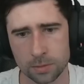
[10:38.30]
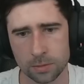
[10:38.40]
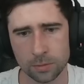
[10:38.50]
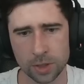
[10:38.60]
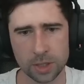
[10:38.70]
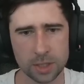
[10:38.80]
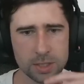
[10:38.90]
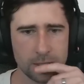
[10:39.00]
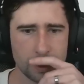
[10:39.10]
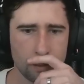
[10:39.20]

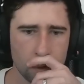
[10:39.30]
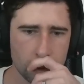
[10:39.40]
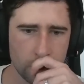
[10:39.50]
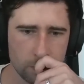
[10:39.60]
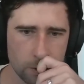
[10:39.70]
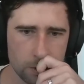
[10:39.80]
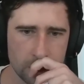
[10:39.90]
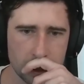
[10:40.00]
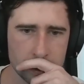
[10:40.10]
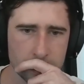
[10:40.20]
Realistically, what are we
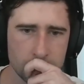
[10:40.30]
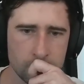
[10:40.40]
rolling into?